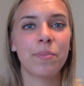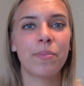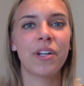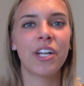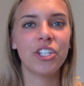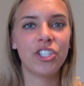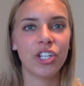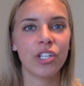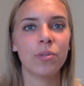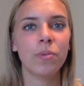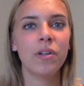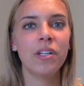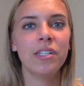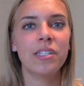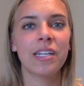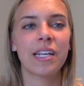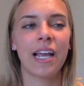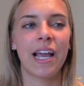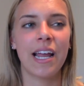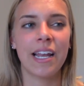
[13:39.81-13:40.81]
but I just wanted
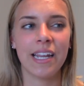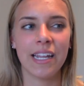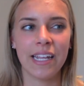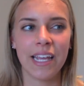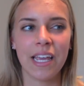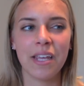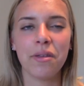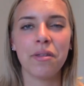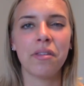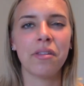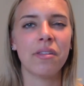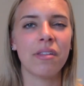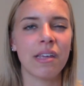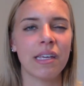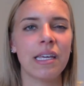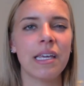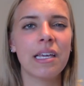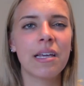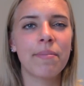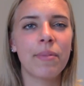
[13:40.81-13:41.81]
to kind of get you
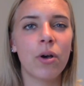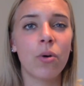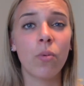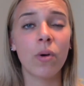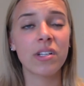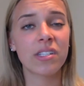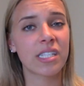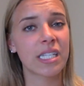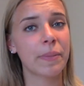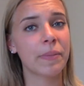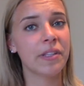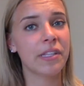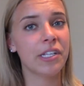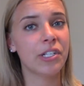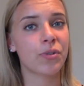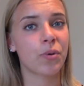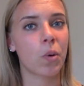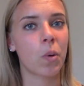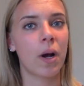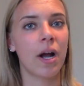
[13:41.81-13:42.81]
thinking about what some of
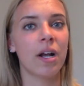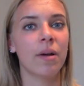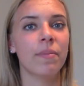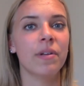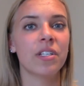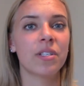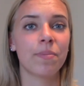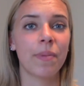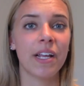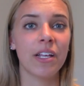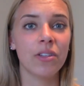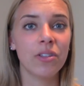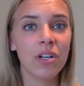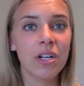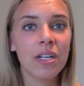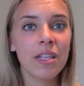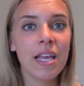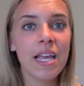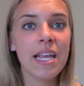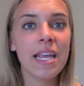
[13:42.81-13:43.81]
these requirements might
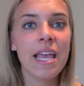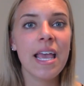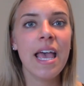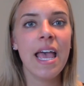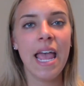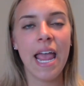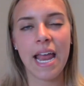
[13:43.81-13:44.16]
look like